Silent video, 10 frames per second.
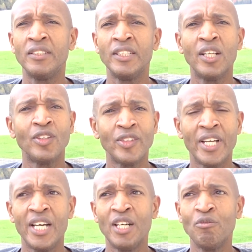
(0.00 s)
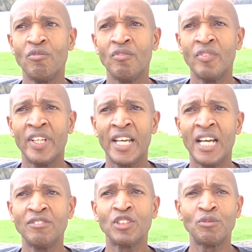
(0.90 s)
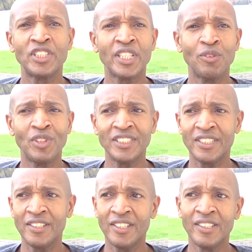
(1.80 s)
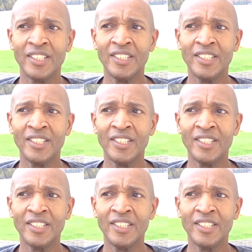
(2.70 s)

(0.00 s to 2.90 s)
yellow yam, and I have some chicken wings in there.